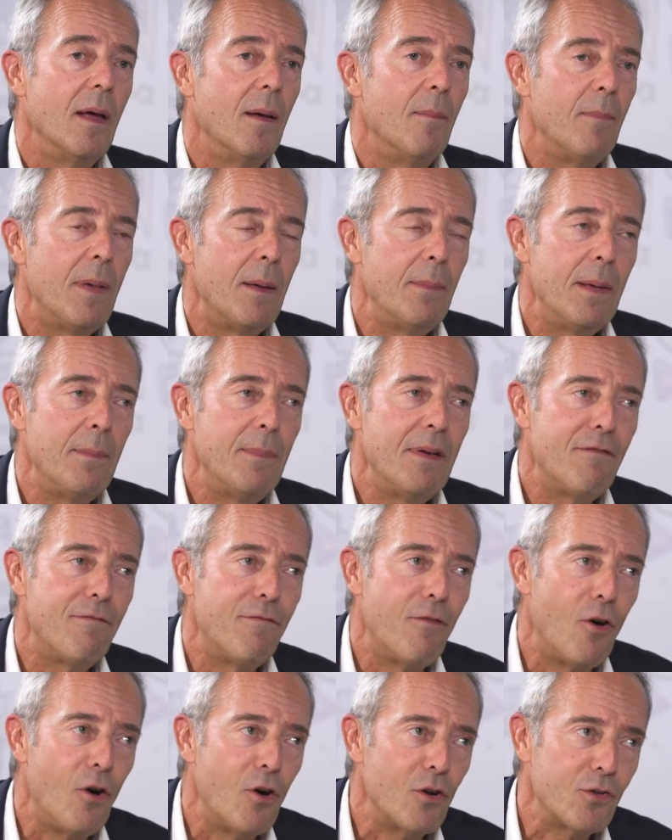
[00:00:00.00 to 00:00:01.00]
maybe
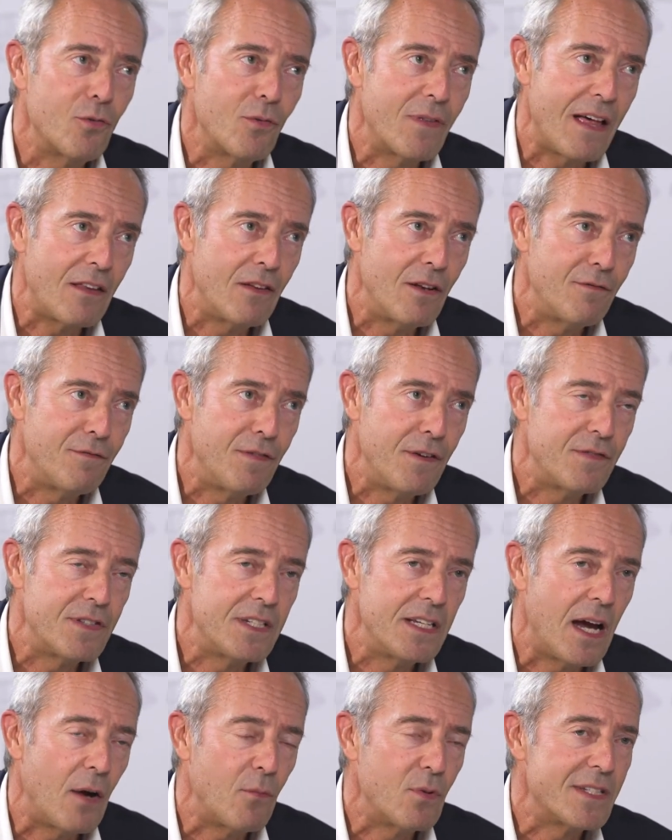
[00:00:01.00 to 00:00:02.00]
before
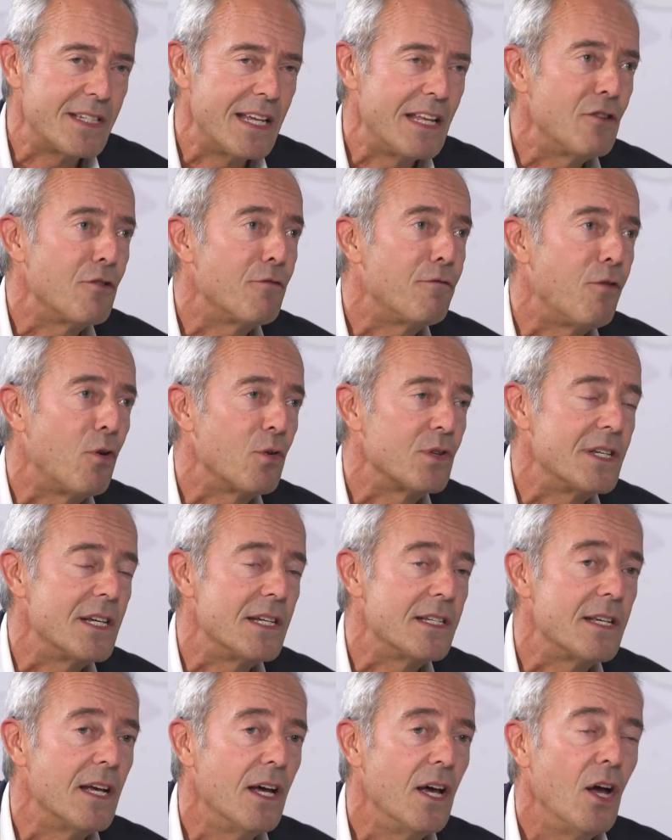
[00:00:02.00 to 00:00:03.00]
2050, I would say in the
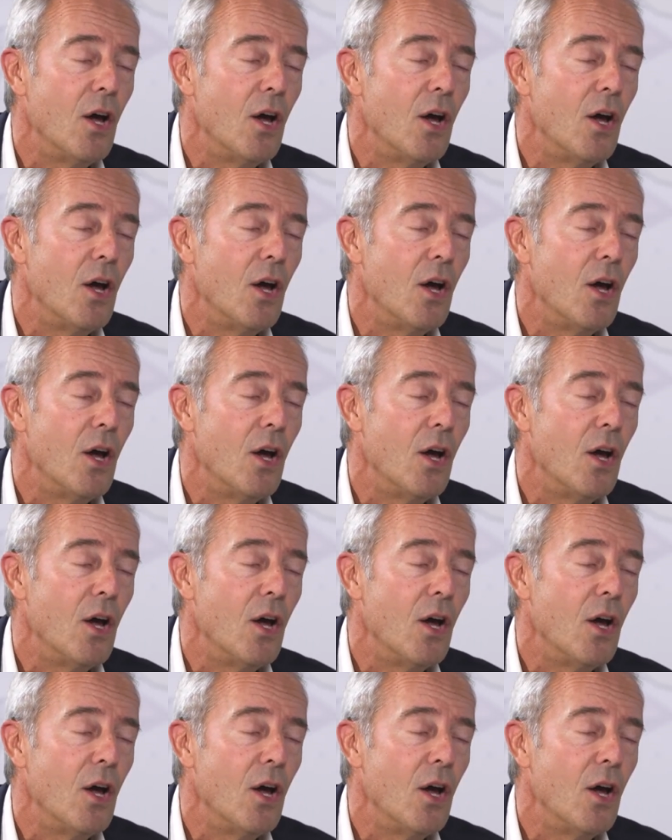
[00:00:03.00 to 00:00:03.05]
40s,